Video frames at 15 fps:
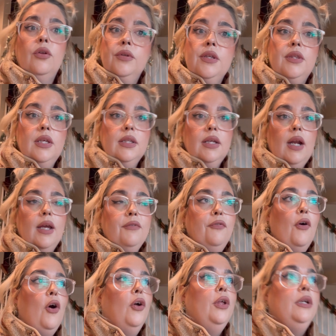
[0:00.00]
only thing that I
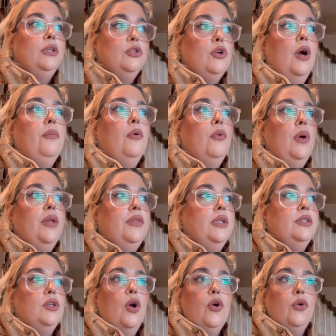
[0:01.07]
fall into trouble with
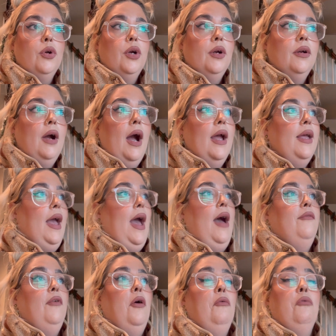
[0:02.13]
is odor. I
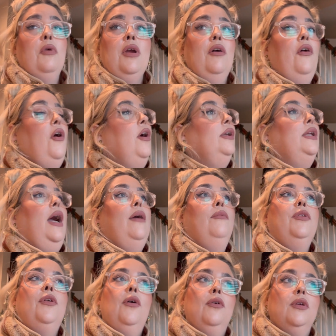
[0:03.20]
have a real hard time
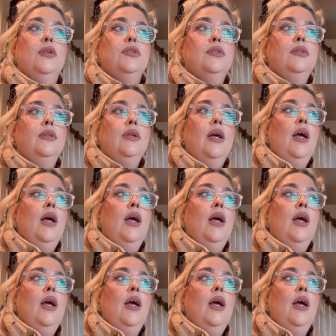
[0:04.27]
with odors.